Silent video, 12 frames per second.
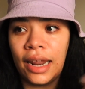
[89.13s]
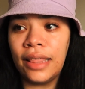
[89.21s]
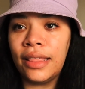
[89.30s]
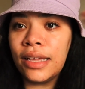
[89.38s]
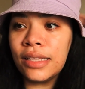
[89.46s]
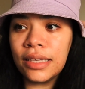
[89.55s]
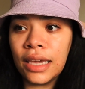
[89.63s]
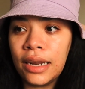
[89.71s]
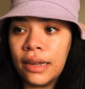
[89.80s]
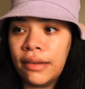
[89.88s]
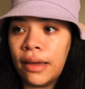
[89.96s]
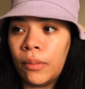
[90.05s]
I think it's kind
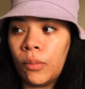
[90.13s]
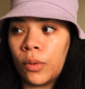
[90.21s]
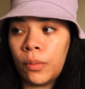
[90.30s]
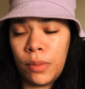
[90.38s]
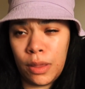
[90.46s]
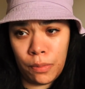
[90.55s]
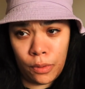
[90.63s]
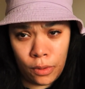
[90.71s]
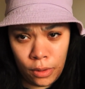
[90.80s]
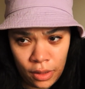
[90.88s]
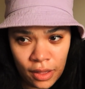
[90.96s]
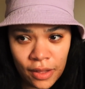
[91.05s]
of dumb when people